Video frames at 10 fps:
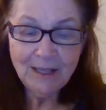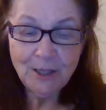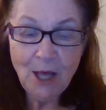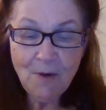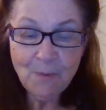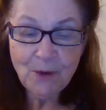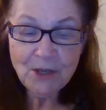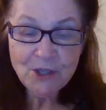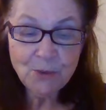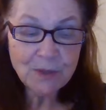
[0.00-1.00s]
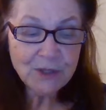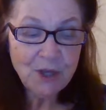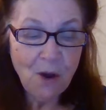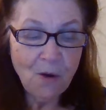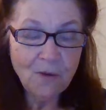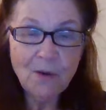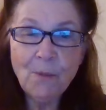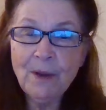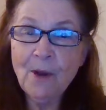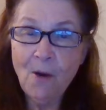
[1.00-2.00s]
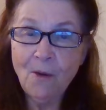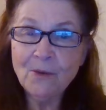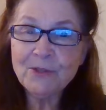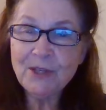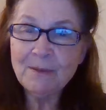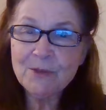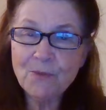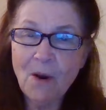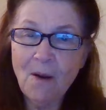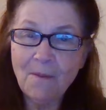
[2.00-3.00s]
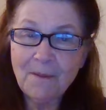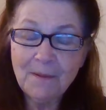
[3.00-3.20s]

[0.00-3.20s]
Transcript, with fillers: Love brings you a song when all seems wrong.